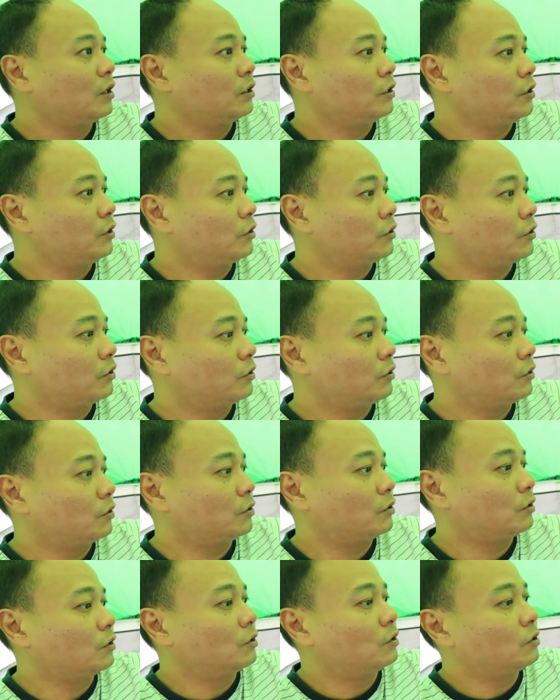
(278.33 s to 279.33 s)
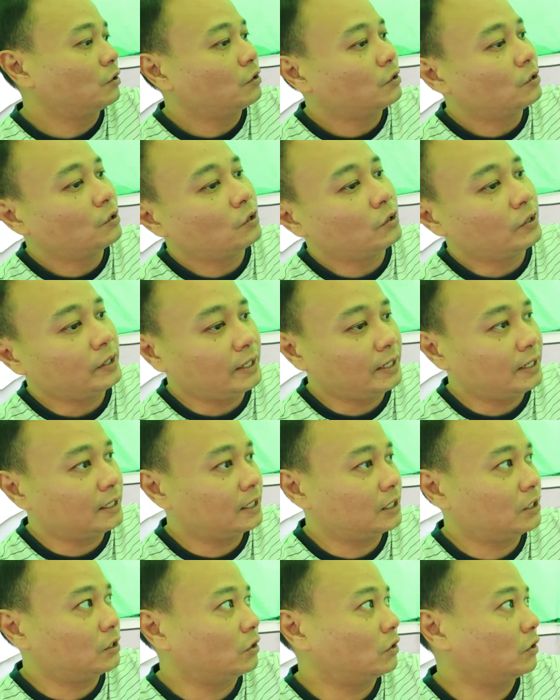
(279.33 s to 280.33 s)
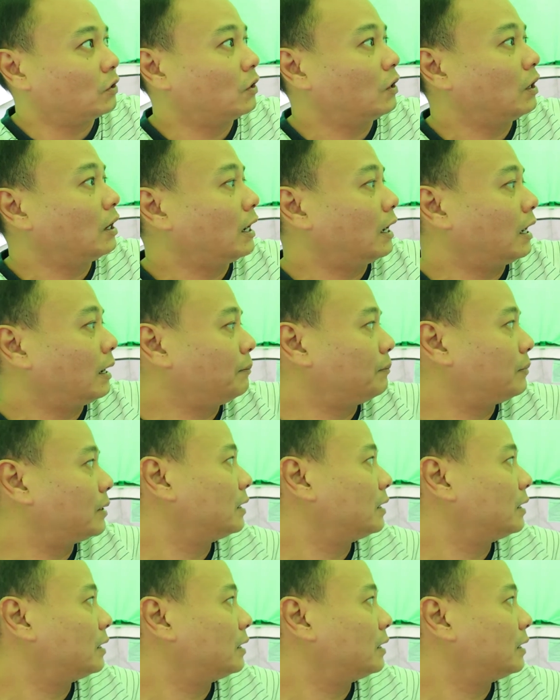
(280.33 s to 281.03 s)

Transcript: your inner door up,